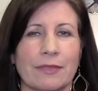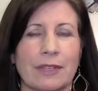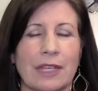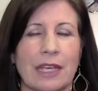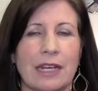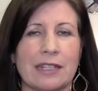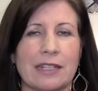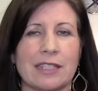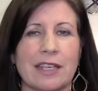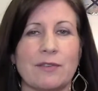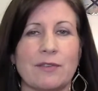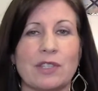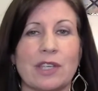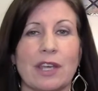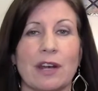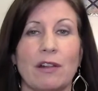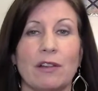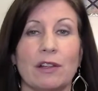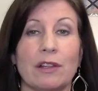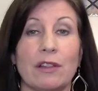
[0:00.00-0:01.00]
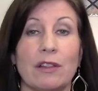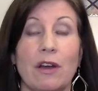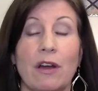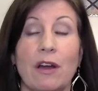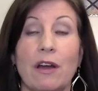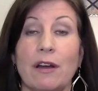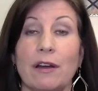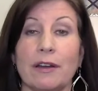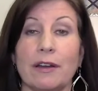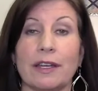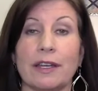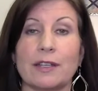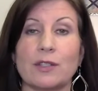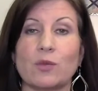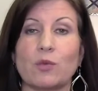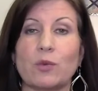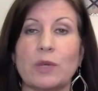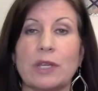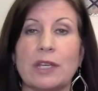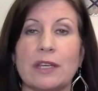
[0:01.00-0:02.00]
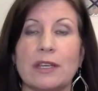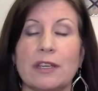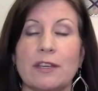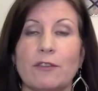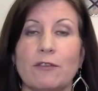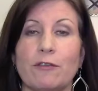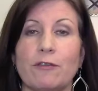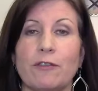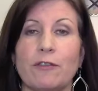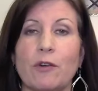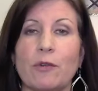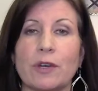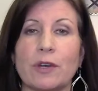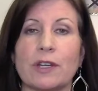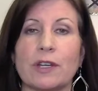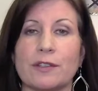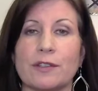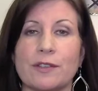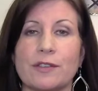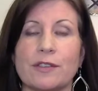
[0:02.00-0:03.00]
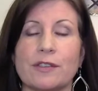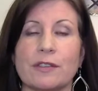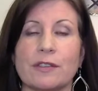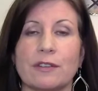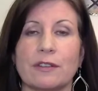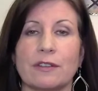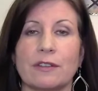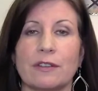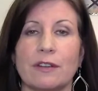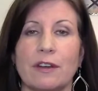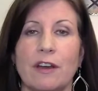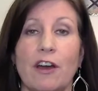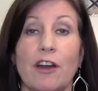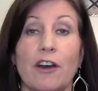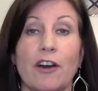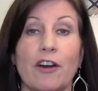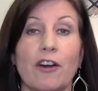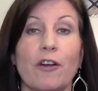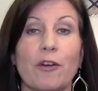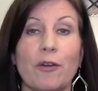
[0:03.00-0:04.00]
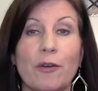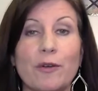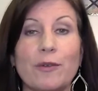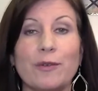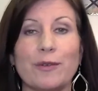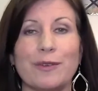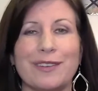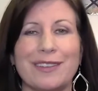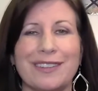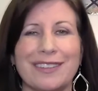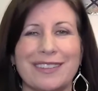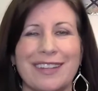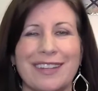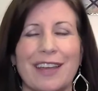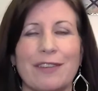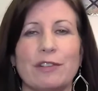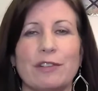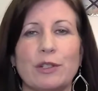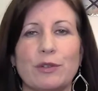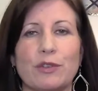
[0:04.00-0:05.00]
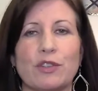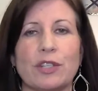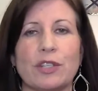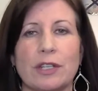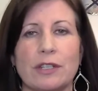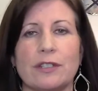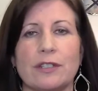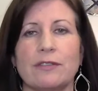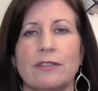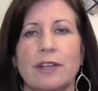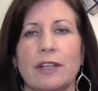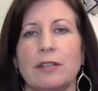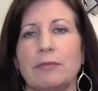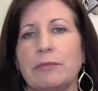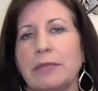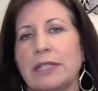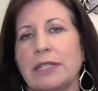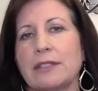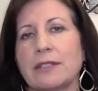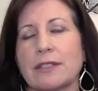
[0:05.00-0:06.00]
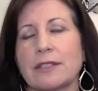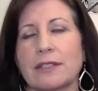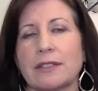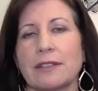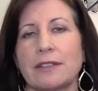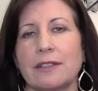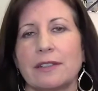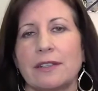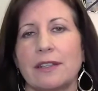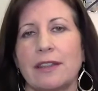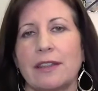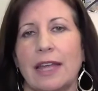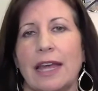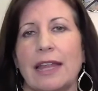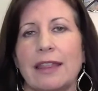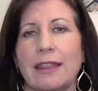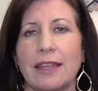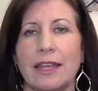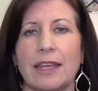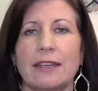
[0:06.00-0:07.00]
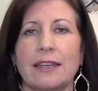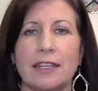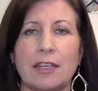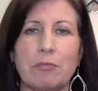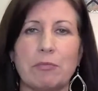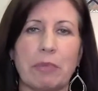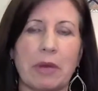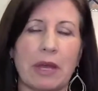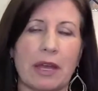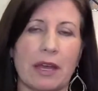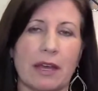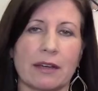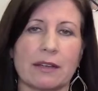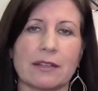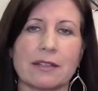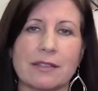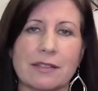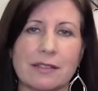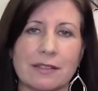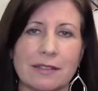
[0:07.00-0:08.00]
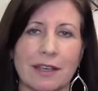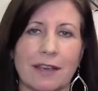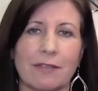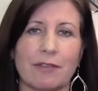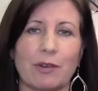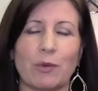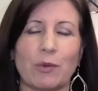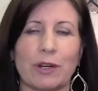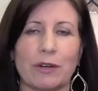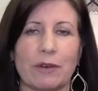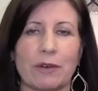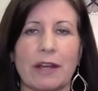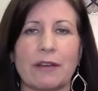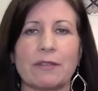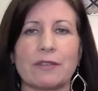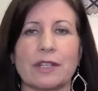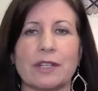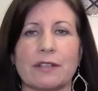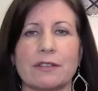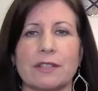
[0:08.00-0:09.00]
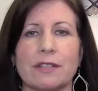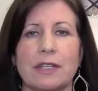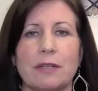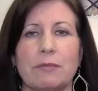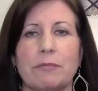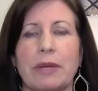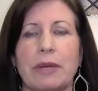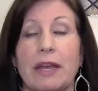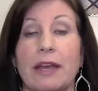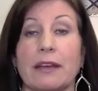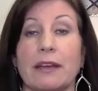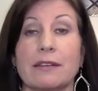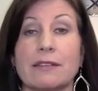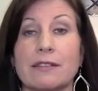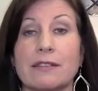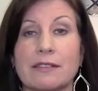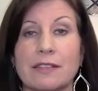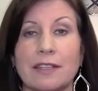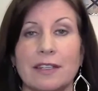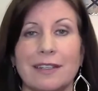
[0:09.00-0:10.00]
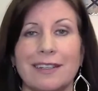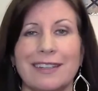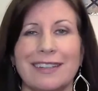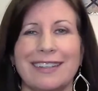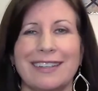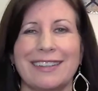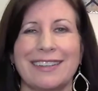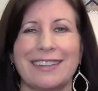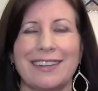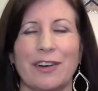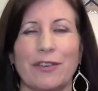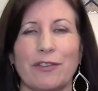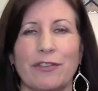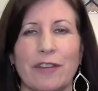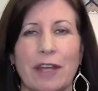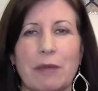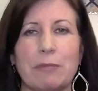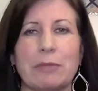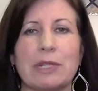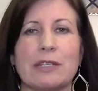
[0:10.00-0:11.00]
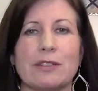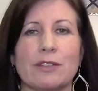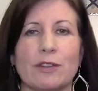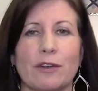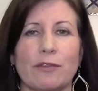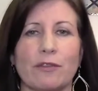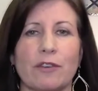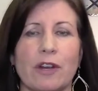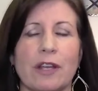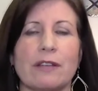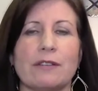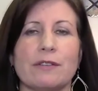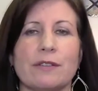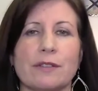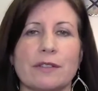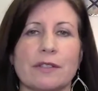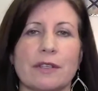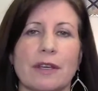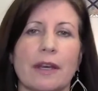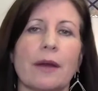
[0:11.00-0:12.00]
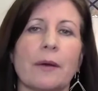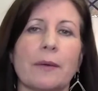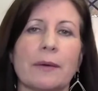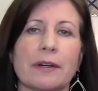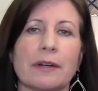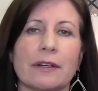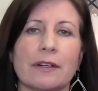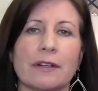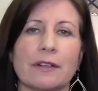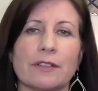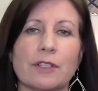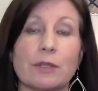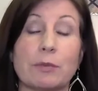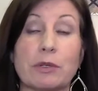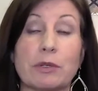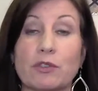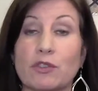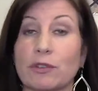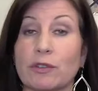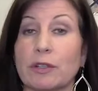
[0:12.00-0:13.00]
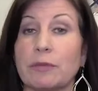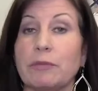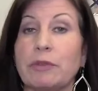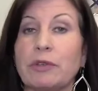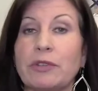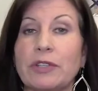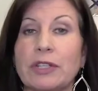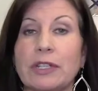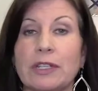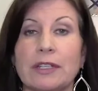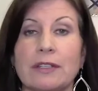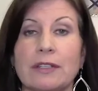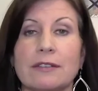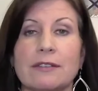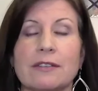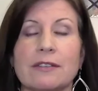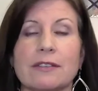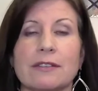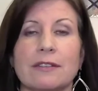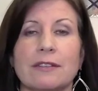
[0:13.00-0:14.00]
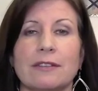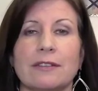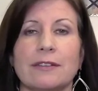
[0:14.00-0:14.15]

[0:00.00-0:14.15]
And as I've said all along, as we focus on our own evolution and development, that then impacts everyone around us. It impacts our families, our friends, our spiritual communities.